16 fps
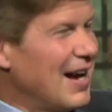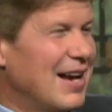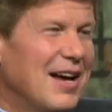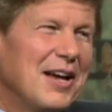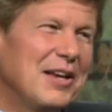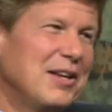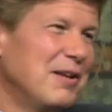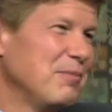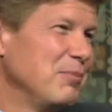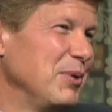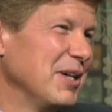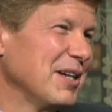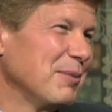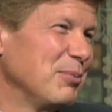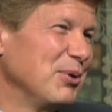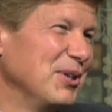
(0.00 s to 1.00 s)
love
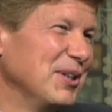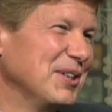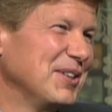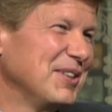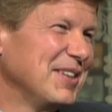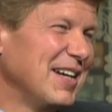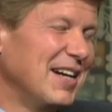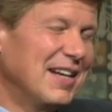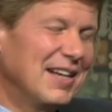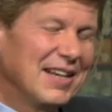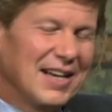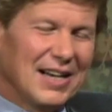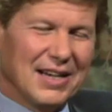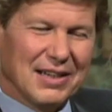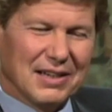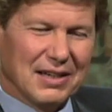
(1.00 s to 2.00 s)
being a priest.
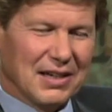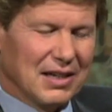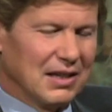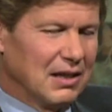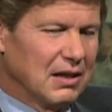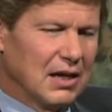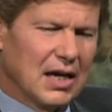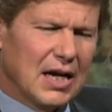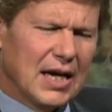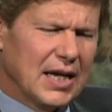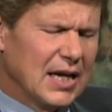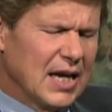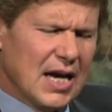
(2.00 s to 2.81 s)
I